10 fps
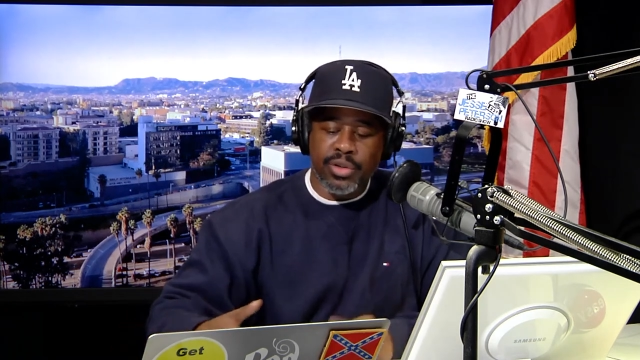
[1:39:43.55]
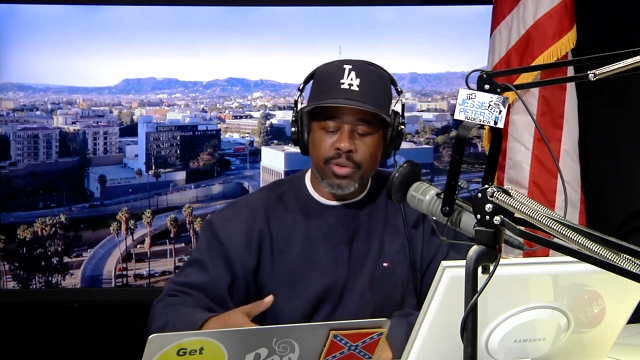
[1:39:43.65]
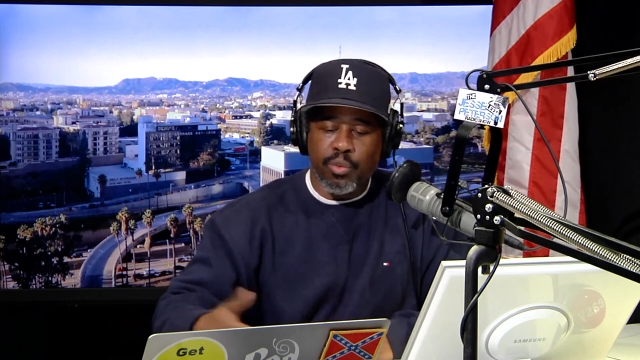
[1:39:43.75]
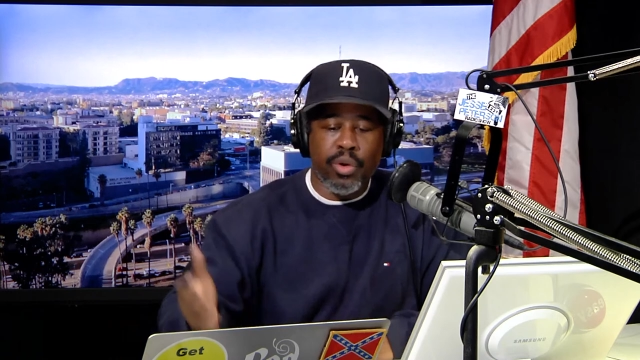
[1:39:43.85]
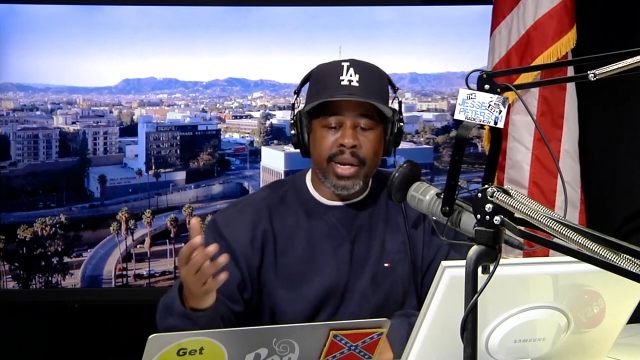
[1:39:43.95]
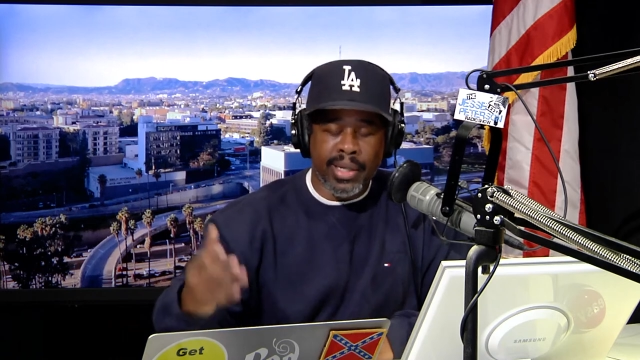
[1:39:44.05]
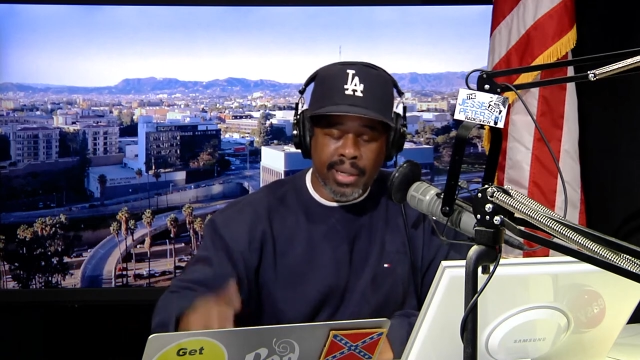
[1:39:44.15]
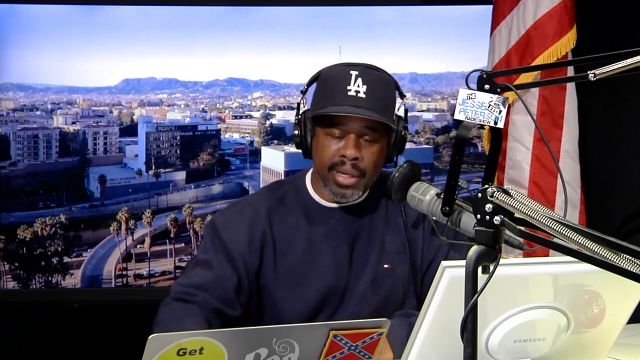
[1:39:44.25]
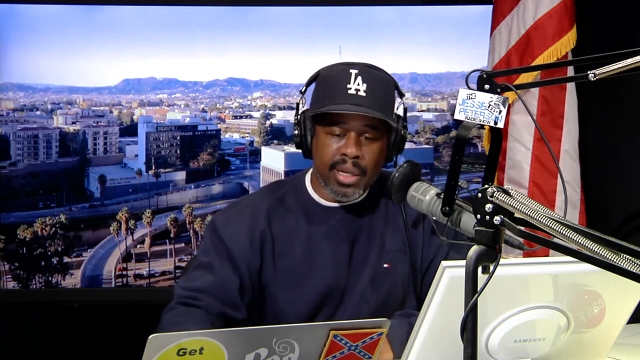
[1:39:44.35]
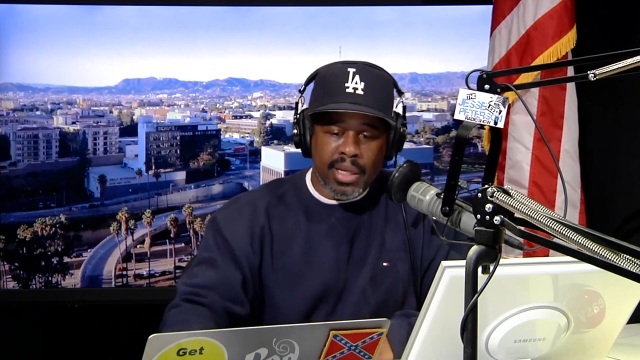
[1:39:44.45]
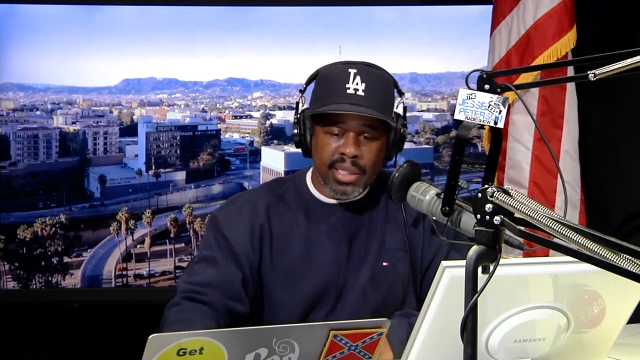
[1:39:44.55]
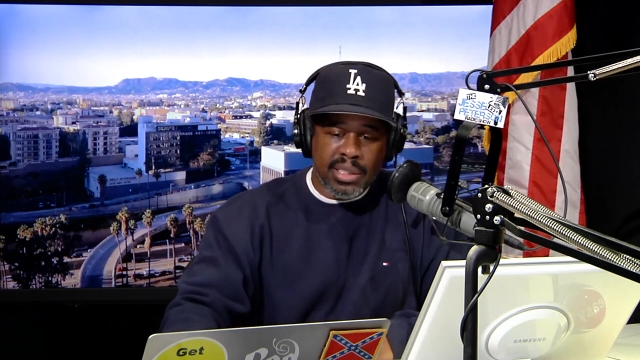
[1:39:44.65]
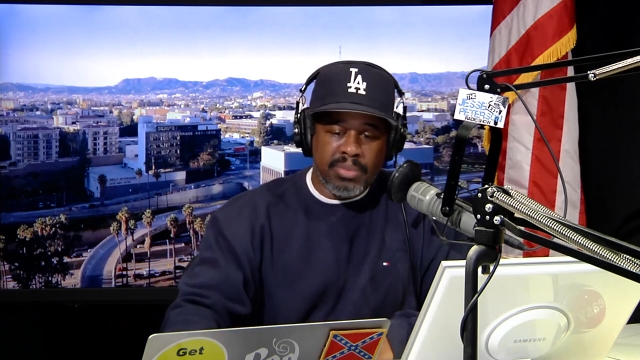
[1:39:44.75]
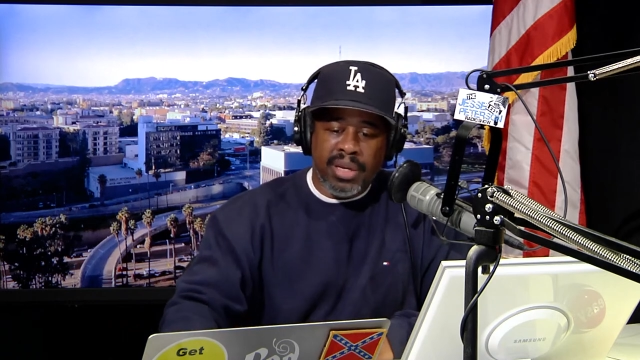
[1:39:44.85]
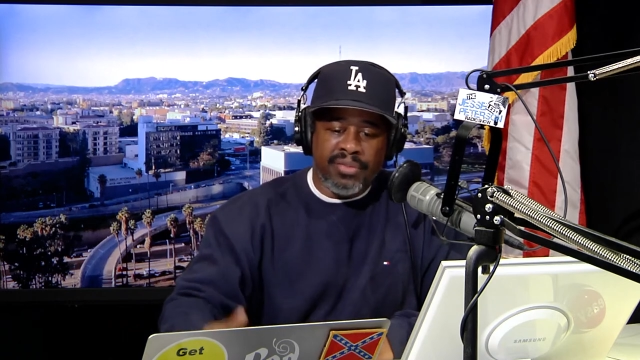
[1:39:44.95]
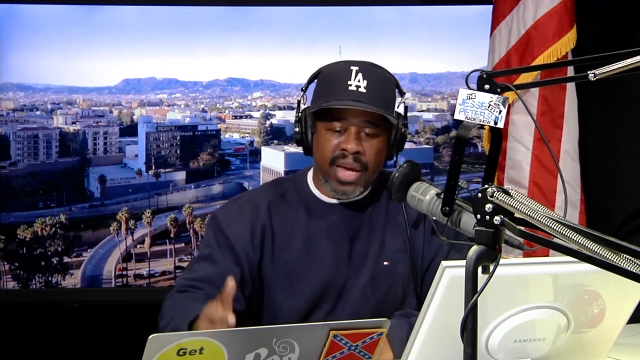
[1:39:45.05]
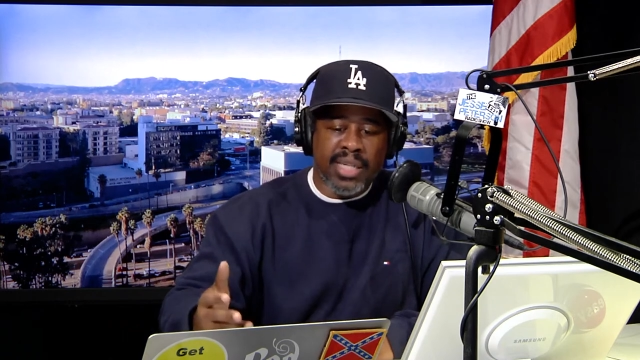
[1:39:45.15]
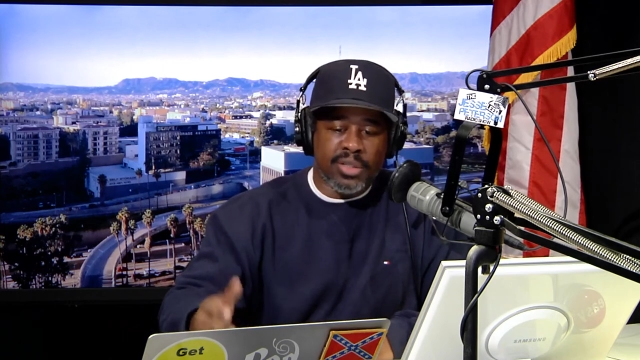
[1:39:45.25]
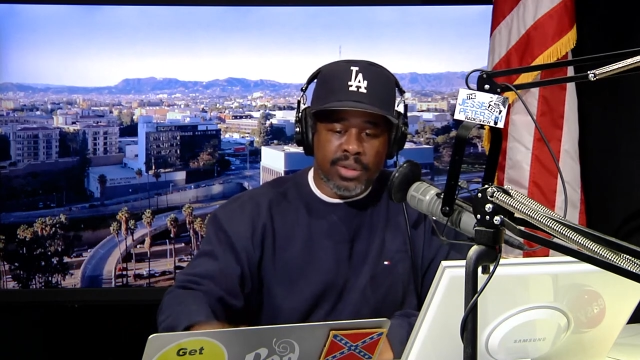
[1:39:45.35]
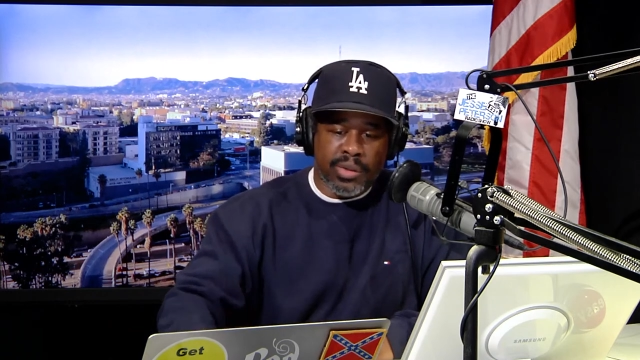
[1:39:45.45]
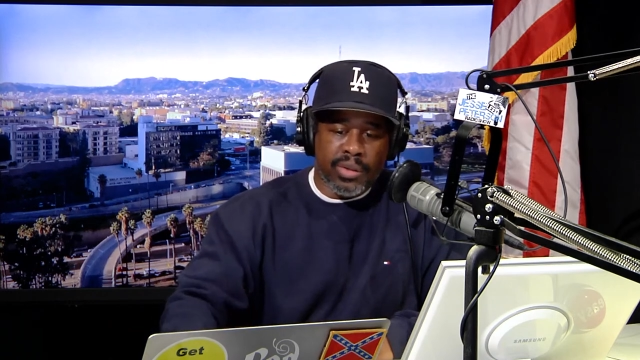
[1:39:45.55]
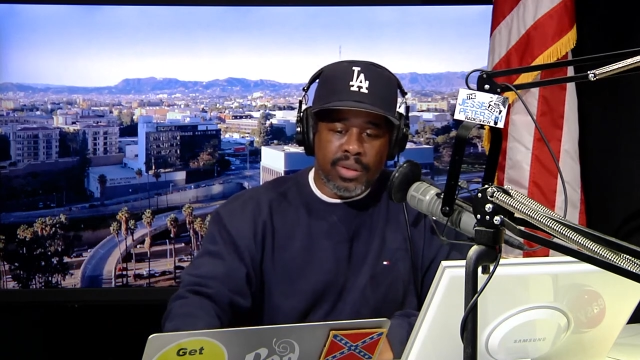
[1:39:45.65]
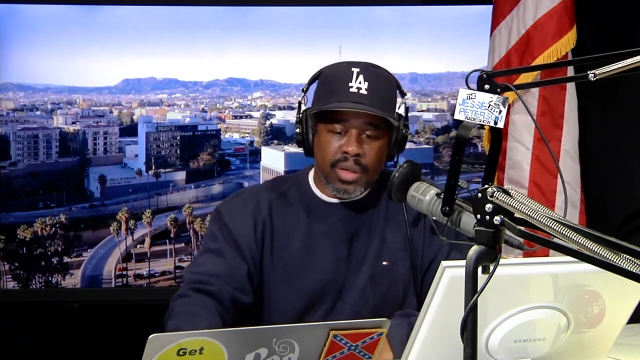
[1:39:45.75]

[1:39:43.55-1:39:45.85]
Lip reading: You could run to be a faster